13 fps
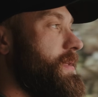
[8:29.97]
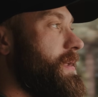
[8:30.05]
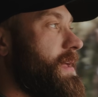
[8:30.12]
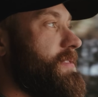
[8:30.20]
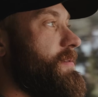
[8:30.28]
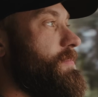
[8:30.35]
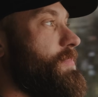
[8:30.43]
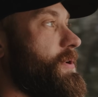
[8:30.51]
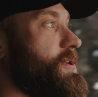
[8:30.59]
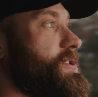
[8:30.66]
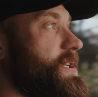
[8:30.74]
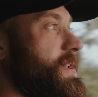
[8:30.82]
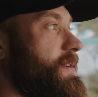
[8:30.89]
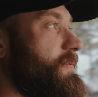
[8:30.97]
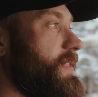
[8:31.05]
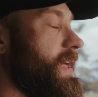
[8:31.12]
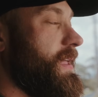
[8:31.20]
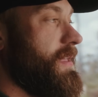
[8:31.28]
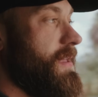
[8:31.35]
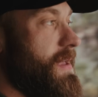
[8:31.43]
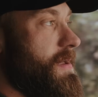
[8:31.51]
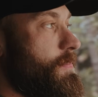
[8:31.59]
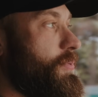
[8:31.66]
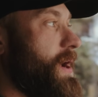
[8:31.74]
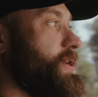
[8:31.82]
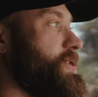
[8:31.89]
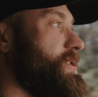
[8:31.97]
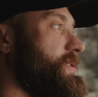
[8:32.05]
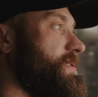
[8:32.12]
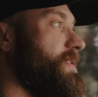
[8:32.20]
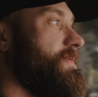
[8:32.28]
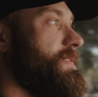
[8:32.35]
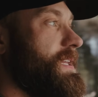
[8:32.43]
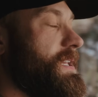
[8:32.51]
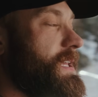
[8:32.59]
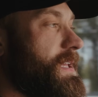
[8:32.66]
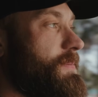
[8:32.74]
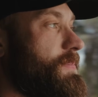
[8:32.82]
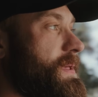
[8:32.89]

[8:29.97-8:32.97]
not some bullshit of like pressures and needing,